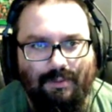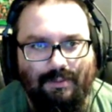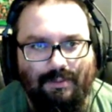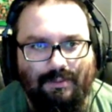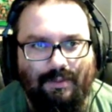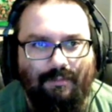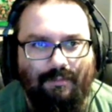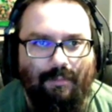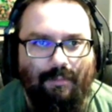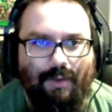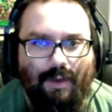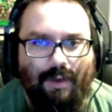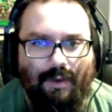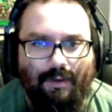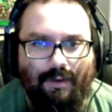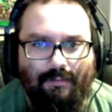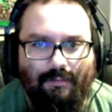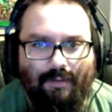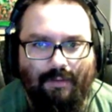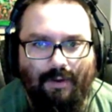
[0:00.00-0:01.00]
because I'm
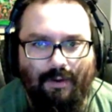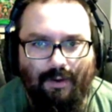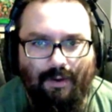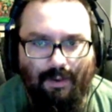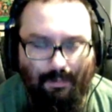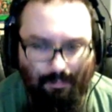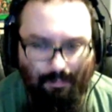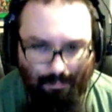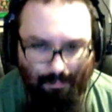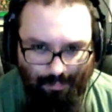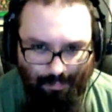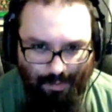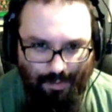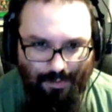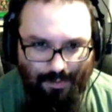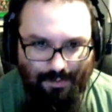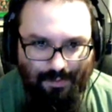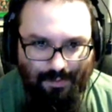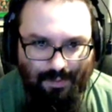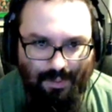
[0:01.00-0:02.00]
kind of already
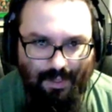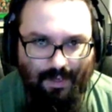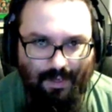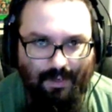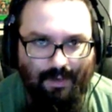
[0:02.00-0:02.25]
partially